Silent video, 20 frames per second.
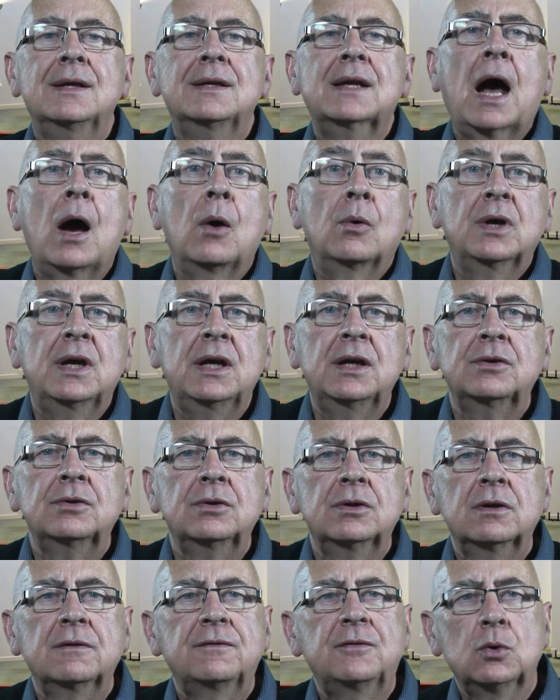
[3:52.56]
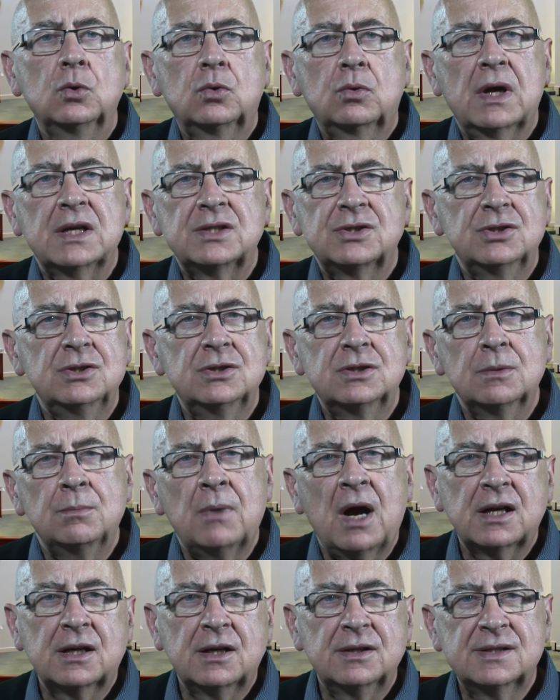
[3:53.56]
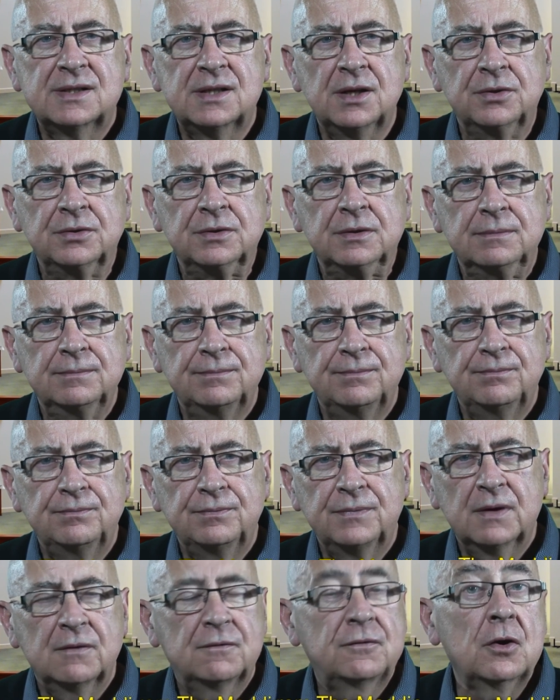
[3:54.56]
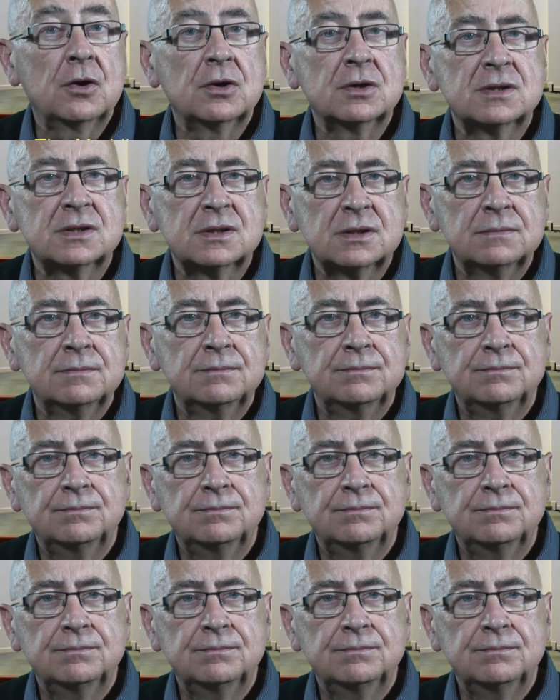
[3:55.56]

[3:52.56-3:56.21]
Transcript: Now, here are a few questions you might consider. First,